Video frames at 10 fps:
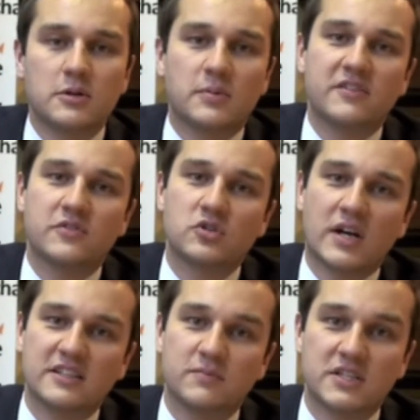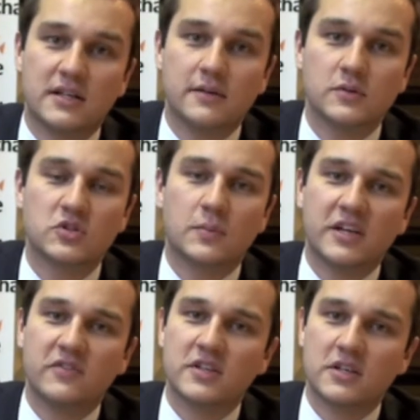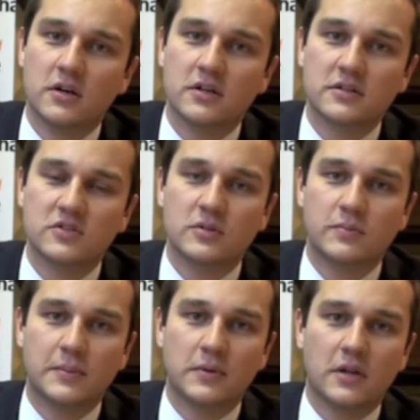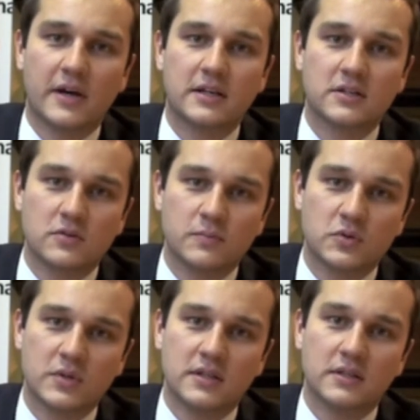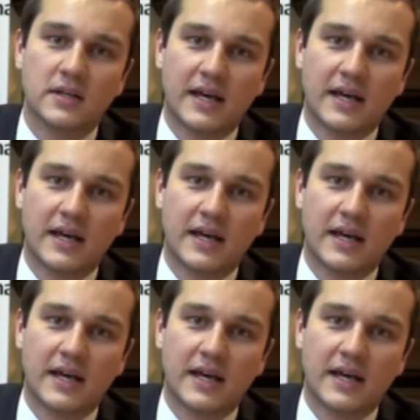to pay for attractive materials, to pay for the gardens that people like between